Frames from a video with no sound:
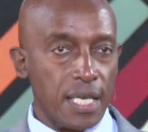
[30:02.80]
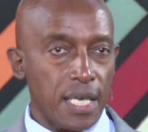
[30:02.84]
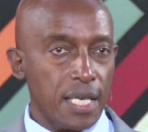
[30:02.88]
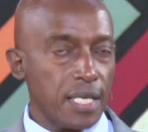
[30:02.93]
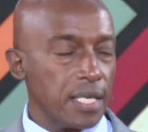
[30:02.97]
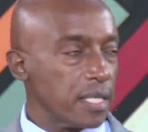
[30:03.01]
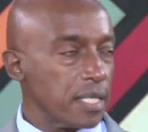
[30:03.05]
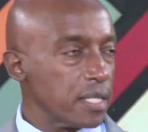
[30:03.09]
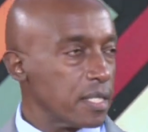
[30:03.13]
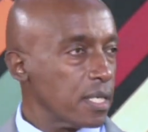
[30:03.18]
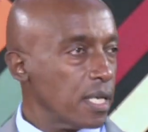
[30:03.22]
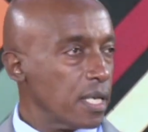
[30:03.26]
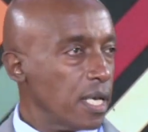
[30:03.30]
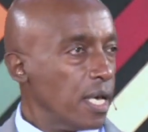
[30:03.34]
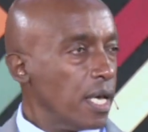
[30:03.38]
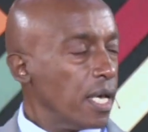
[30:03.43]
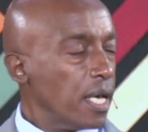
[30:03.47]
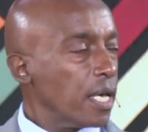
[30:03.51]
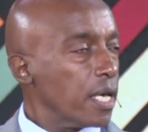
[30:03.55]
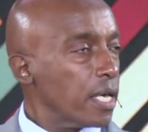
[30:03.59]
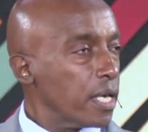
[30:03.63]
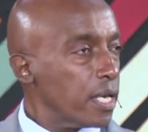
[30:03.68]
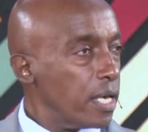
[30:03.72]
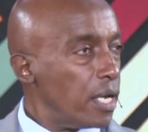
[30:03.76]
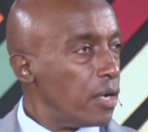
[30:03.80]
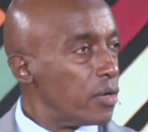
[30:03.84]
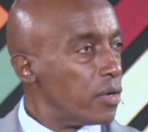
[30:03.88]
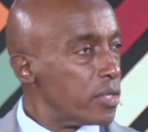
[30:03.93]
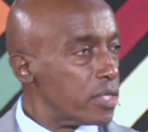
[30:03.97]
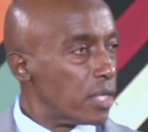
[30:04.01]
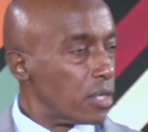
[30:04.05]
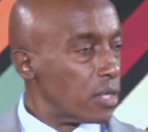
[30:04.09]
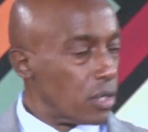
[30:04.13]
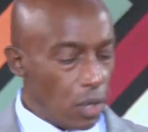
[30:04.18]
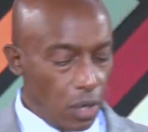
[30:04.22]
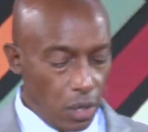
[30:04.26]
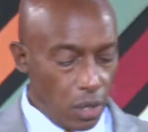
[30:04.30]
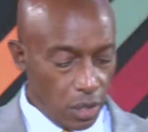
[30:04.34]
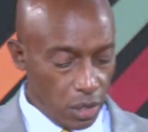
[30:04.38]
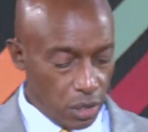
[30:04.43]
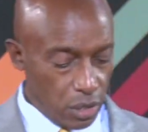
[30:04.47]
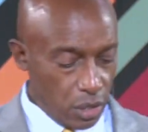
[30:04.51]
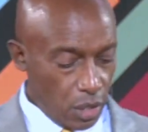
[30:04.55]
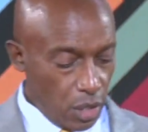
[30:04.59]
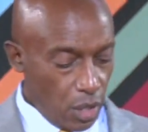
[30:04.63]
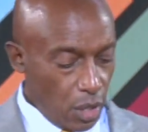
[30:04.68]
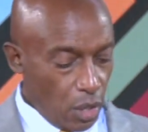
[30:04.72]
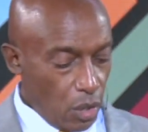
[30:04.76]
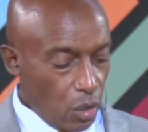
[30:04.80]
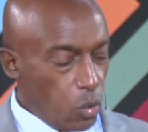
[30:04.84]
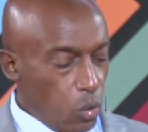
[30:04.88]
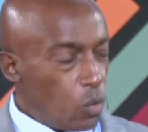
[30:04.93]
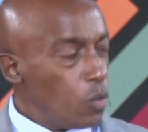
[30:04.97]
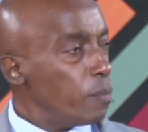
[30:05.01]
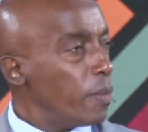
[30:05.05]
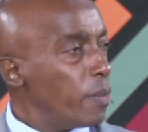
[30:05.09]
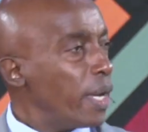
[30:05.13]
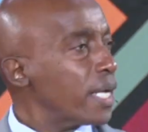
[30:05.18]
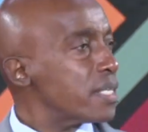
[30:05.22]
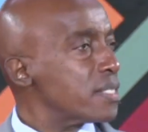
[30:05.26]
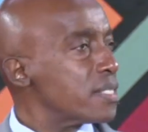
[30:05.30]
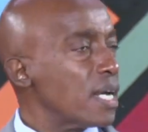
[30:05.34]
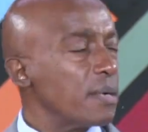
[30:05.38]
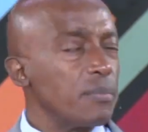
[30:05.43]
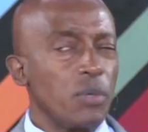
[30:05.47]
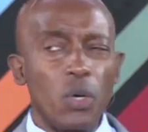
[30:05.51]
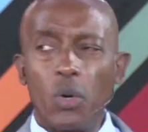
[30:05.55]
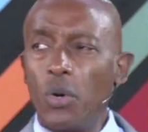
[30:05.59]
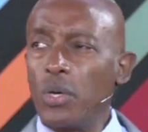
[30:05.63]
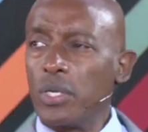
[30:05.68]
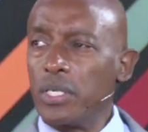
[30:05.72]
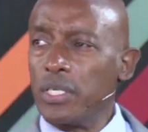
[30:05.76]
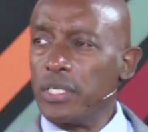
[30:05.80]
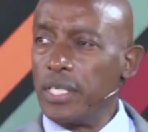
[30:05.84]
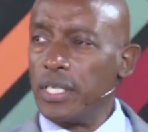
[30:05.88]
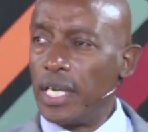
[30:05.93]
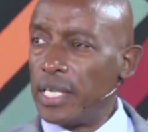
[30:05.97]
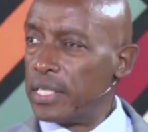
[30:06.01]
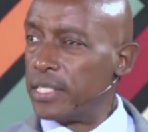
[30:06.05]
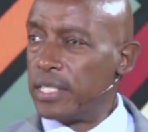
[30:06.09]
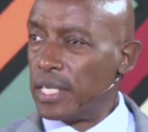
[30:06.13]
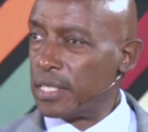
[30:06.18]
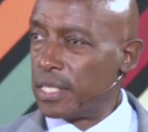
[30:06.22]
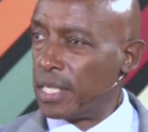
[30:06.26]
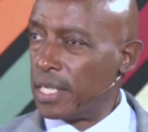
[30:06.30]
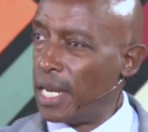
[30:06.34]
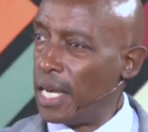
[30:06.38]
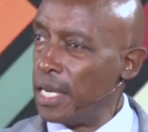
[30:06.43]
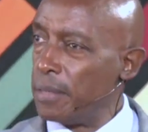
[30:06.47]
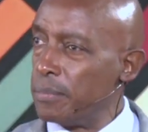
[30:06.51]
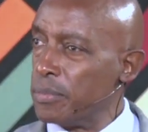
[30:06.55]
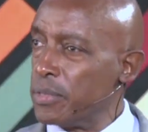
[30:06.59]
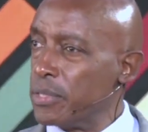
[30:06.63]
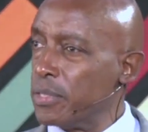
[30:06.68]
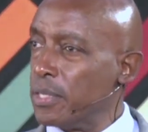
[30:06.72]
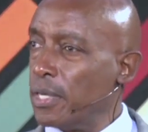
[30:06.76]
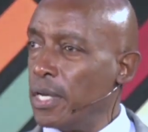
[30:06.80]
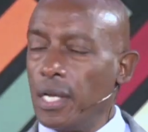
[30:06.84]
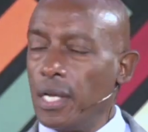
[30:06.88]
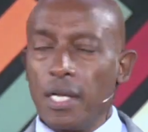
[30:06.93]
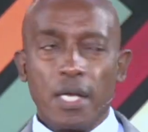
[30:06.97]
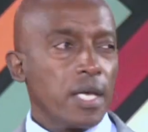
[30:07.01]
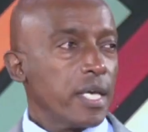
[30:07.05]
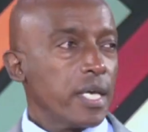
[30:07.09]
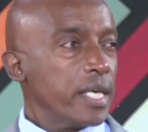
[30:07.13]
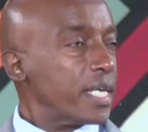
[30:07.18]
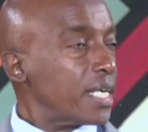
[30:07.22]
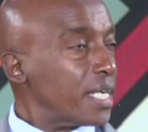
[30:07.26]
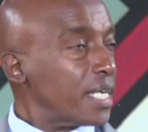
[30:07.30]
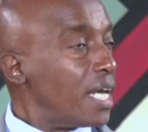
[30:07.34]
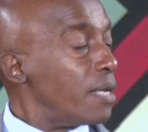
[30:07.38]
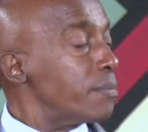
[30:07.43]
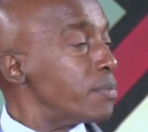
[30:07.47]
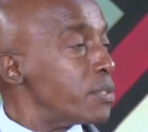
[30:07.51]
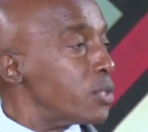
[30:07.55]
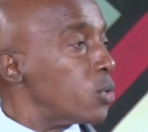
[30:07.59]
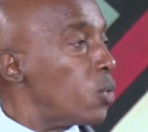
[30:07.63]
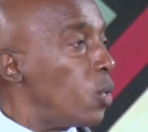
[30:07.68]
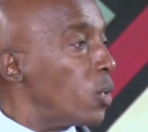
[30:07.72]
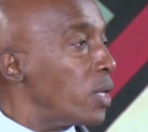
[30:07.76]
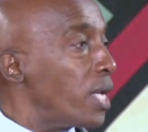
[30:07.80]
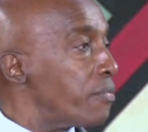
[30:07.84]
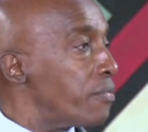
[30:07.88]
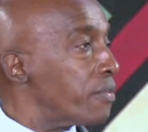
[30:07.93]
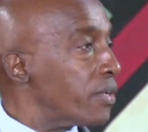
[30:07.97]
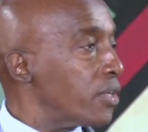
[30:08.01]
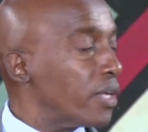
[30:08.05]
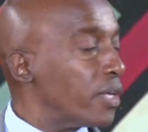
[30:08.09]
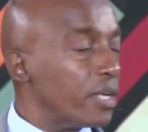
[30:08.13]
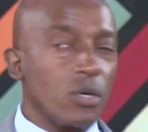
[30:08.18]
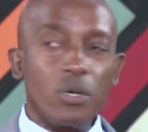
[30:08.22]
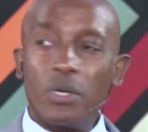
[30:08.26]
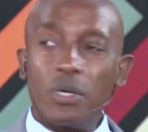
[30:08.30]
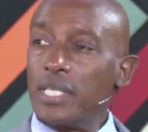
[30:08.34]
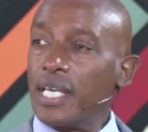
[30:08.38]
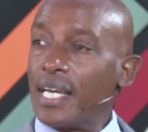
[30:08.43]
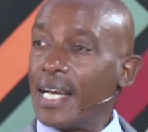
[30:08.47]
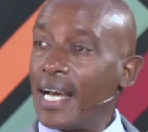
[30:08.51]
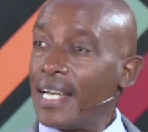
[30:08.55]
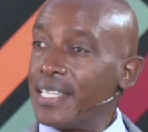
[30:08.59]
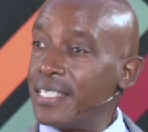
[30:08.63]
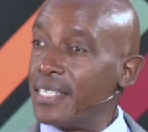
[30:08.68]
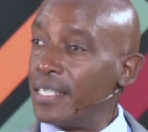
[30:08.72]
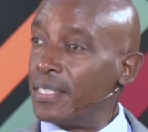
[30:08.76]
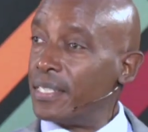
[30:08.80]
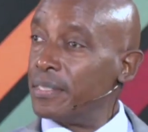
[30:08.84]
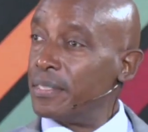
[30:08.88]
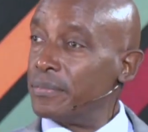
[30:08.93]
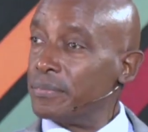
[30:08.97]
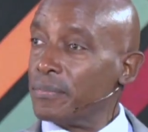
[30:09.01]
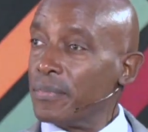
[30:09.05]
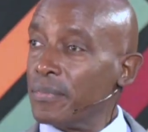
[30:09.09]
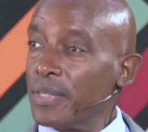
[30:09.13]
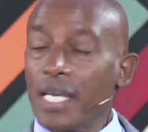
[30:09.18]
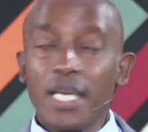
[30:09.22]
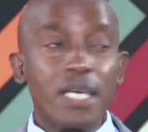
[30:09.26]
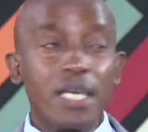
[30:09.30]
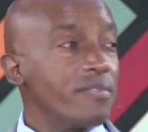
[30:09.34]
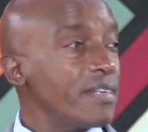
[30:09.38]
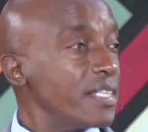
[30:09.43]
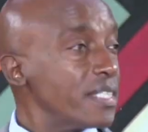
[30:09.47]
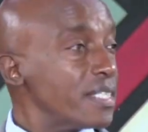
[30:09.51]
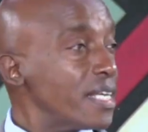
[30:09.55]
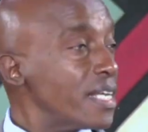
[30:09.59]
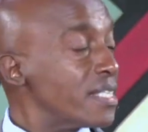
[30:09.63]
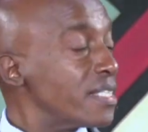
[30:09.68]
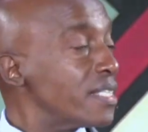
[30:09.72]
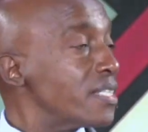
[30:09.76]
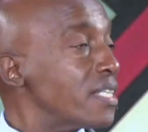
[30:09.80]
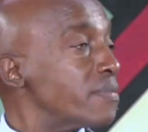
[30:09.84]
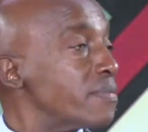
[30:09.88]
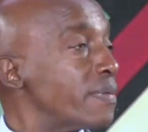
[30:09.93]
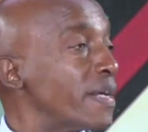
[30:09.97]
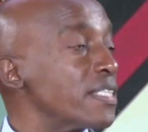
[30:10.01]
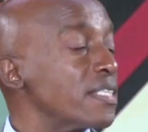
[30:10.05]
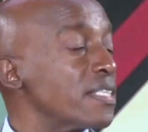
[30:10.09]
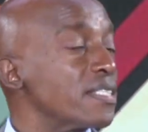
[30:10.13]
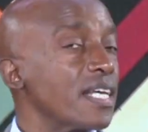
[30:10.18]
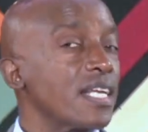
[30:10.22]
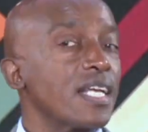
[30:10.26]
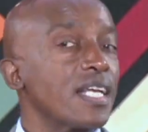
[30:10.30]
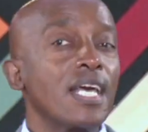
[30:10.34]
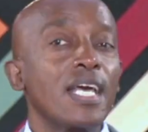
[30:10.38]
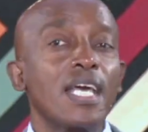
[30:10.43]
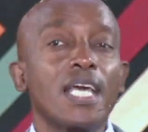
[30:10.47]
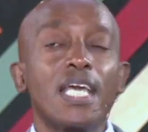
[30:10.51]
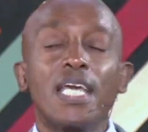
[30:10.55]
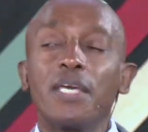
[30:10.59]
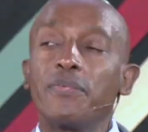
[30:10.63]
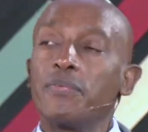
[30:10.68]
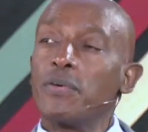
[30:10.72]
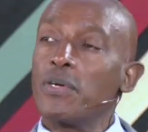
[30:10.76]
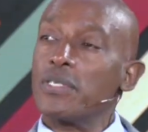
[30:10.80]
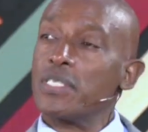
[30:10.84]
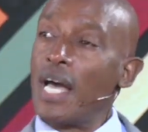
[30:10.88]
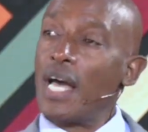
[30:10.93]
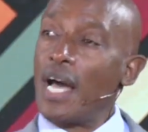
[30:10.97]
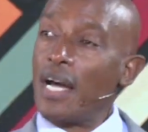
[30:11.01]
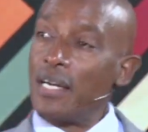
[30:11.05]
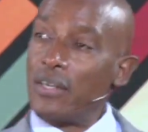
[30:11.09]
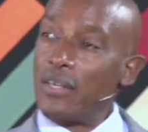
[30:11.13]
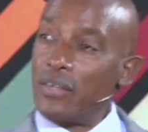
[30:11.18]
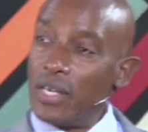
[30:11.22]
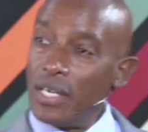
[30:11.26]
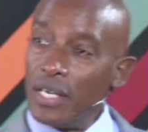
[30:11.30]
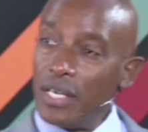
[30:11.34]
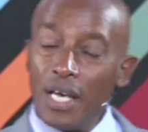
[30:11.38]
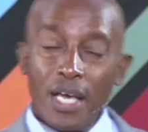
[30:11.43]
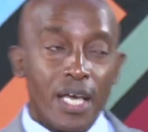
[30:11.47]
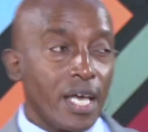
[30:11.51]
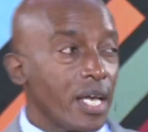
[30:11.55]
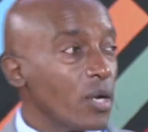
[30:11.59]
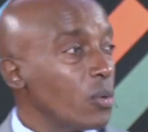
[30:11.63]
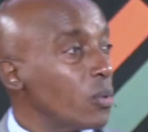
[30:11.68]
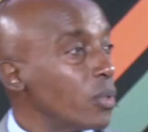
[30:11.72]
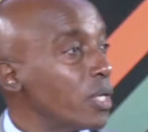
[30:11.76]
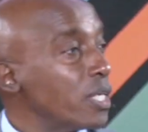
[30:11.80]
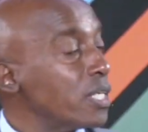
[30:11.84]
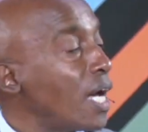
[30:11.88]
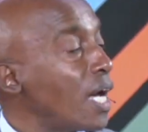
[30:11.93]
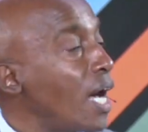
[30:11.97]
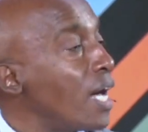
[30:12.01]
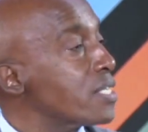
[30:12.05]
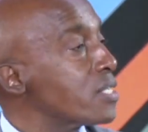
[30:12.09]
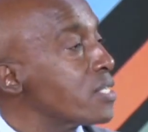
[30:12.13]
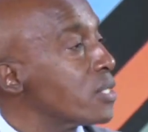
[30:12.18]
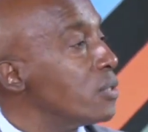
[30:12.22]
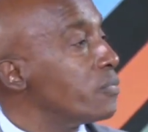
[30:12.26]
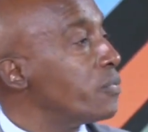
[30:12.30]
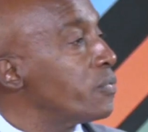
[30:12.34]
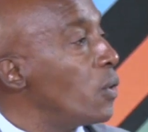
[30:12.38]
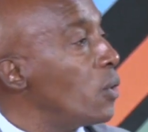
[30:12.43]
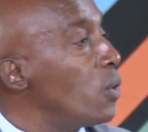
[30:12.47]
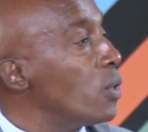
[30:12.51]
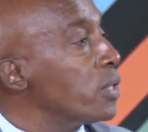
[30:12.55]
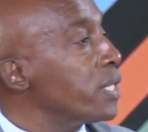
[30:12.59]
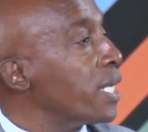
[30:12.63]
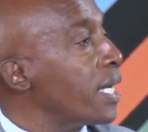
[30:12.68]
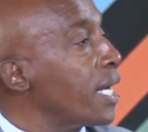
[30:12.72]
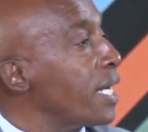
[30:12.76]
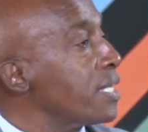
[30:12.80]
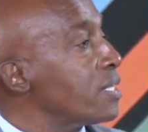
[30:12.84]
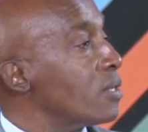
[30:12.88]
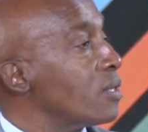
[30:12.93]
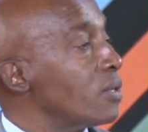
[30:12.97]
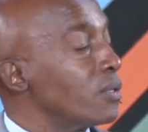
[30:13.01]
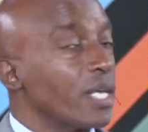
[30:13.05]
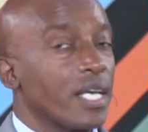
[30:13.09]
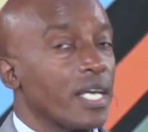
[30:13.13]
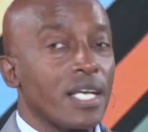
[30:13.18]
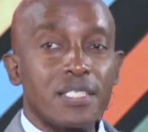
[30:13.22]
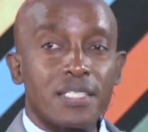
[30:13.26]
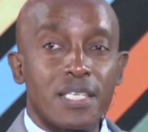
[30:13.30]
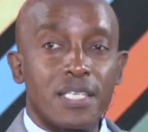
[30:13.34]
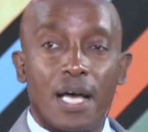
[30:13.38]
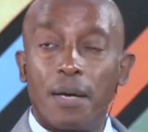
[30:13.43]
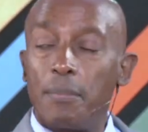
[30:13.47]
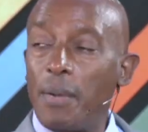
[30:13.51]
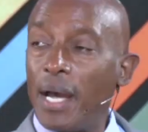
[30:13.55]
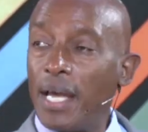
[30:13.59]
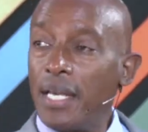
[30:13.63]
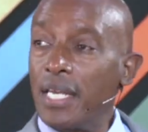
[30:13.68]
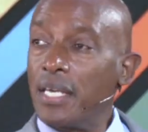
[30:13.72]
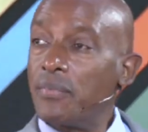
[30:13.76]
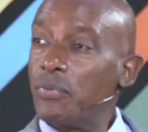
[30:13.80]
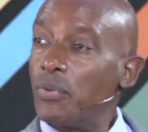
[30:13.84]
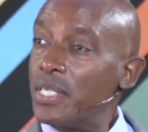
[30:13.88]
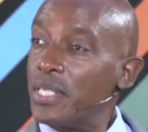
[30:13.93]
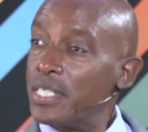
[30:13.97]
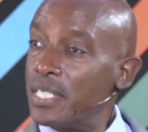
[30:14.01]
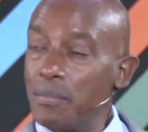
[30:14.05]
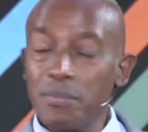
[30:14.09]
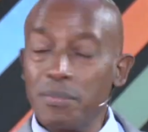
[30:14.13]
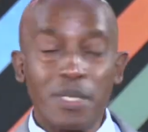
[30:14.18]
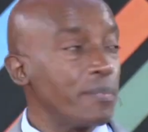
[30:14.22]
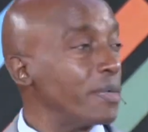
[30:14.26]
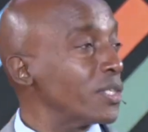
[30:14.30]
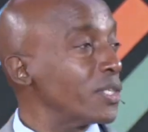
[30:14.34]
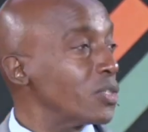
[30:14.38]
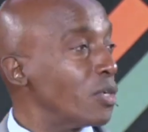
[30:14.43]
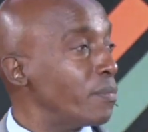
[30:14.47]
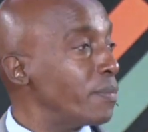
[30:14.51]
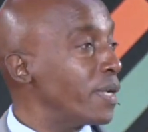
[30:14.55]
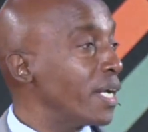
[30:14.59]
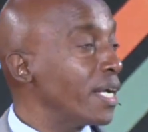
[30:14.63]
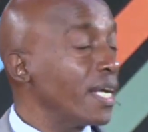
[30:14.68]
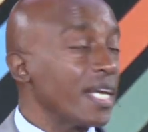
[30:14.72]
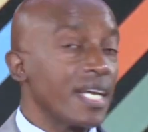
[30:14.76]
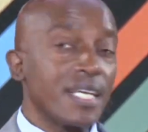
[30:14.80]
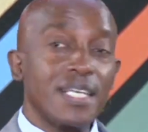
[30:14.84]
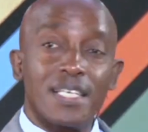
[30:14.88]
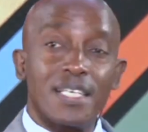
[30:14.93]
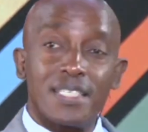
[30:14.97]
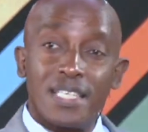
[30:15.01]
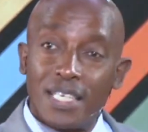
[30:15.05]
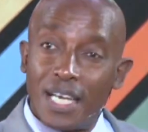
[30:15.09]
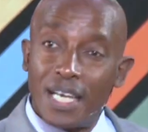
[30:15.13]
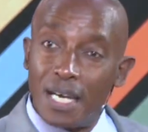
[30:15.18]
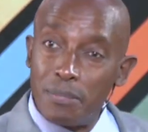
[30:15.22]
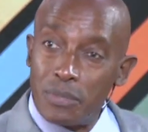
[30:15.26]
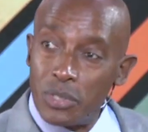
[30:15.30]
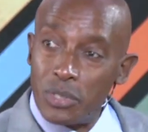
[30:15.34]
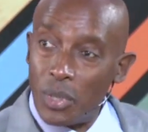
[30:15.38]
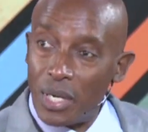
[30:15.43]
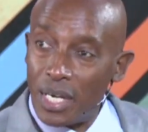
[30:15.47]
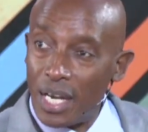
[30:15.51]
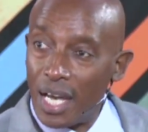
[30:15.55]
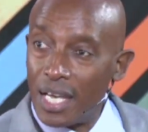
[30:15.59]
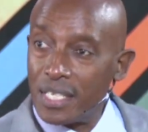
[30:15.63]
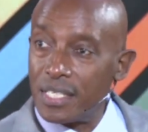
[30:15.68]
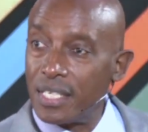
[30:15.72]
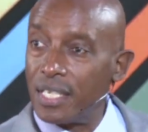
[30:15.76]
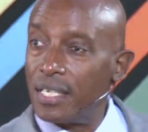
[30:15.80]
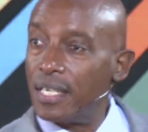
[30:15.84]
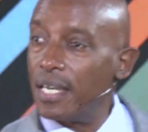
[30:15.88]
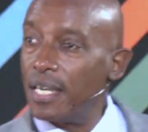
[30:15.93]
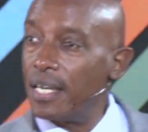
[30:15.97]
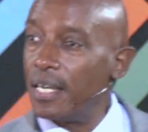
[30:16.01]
in it. Here is a God who makes some audacious claims. He claims to own everything, all the cattle. He even says in this passage that if he was hungry, he wouldn't ask you, for all the cattle on the hills are mine. If you want some nyamachoma, he doesn't come to you and ask.